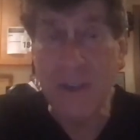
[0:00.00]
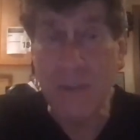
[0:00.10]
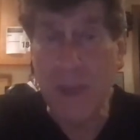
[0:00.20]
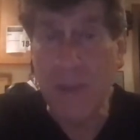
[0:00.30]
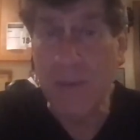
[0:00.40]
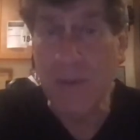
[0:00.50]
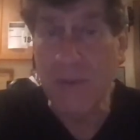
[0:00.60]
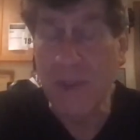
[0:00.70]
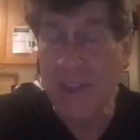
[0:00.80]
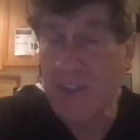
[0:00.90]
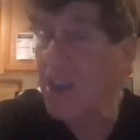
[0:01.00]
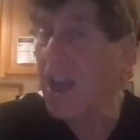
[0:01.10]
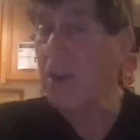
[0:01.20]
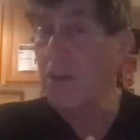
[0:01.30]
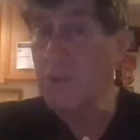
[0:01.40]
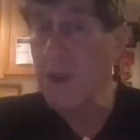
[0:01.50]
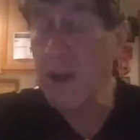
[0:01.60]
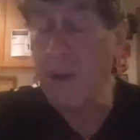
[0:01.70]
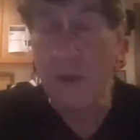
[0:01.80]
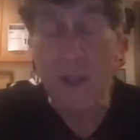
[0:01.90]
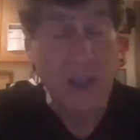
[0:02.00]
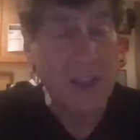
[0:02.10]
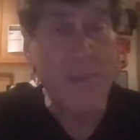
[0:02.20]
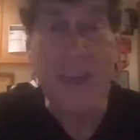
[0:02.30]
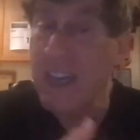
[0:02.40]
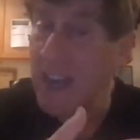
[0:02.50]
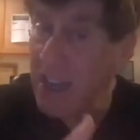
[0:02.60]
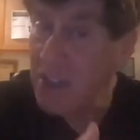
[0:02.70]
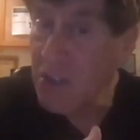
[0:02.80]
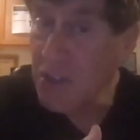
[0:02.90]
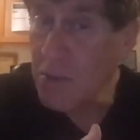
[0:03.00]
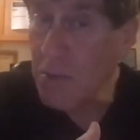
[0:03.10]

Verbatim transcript: to people. Gee, I don't know. Can I ask you some